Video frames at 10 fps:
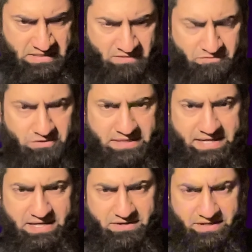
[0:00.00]
for the
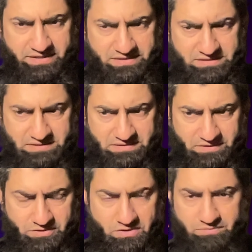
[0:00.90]
carriers.
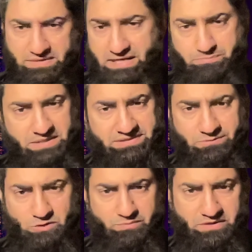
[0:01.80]
That
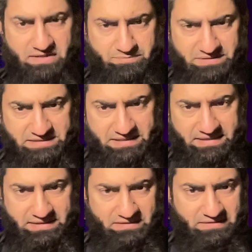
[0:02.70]
person will be
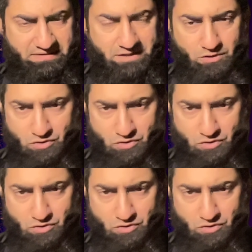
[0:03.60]
representing the